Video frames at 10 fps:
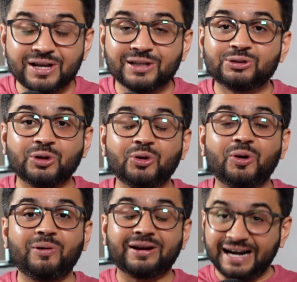So no
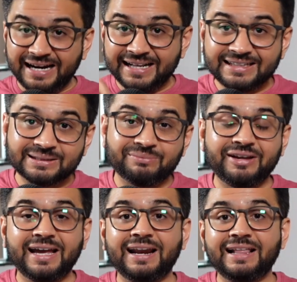more writing
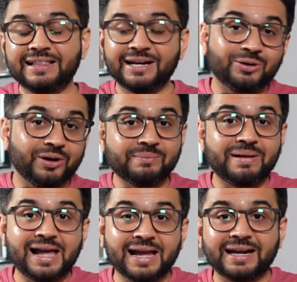somewhere and then going
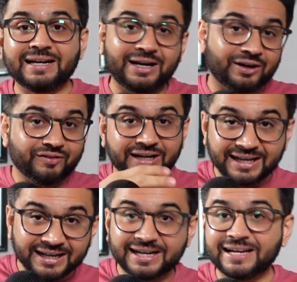back and kind of
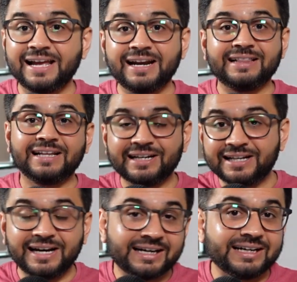reading it again and then
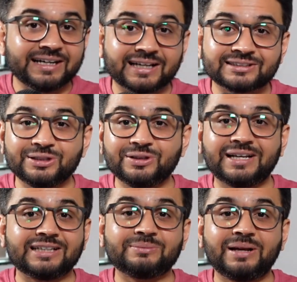creating task in your
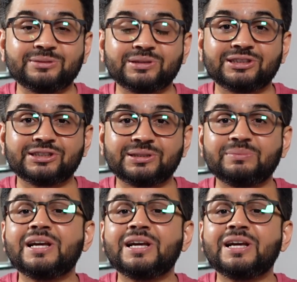task management system.